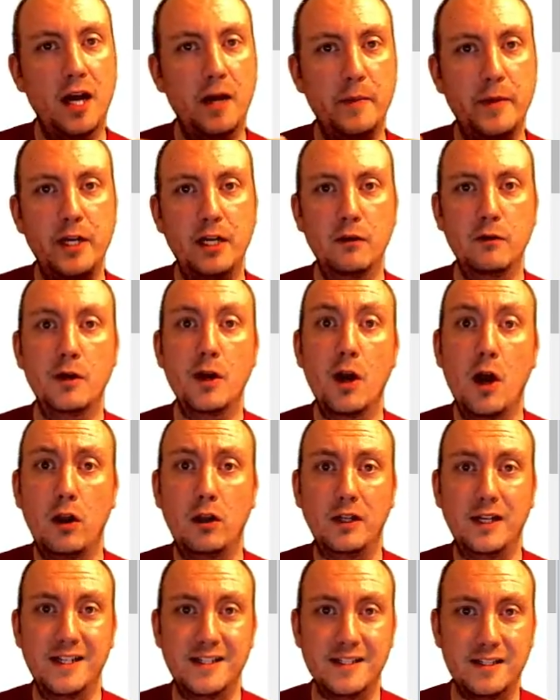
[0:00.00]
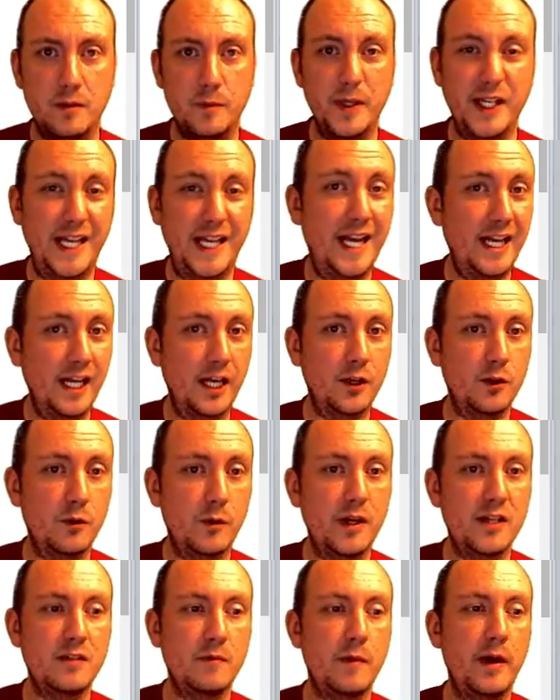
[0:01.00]
Here it all is at the beginning of the
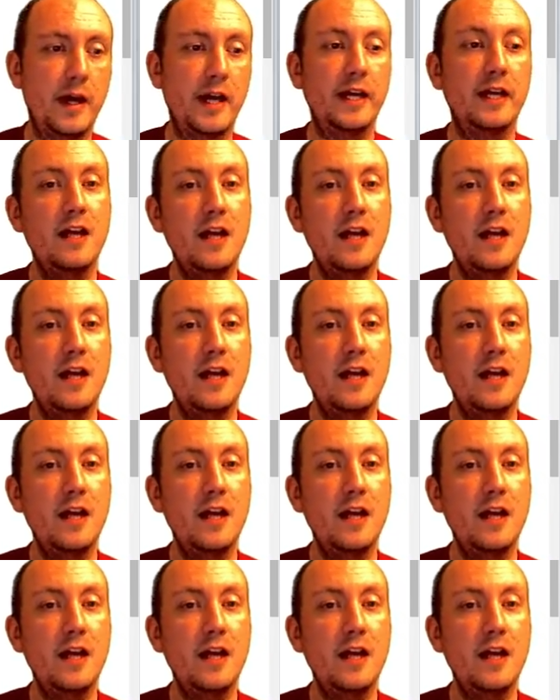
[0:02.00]
resume.